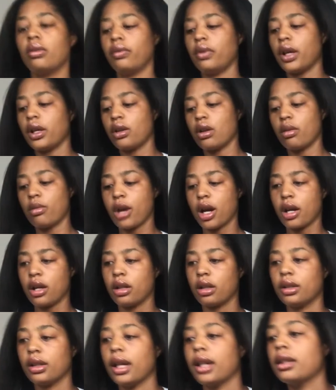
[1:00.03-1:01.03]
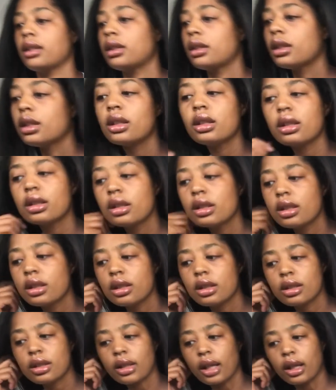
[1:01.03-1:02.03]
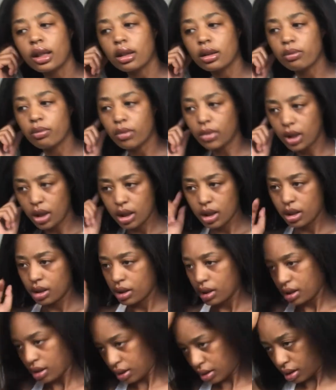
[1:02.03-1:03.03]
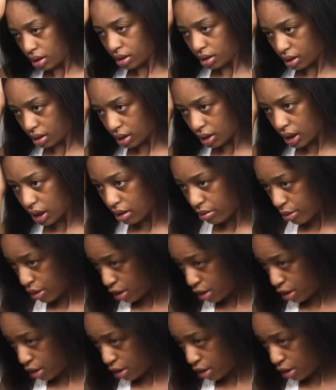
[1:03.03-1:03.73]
flat iron my hair like this, like a sleek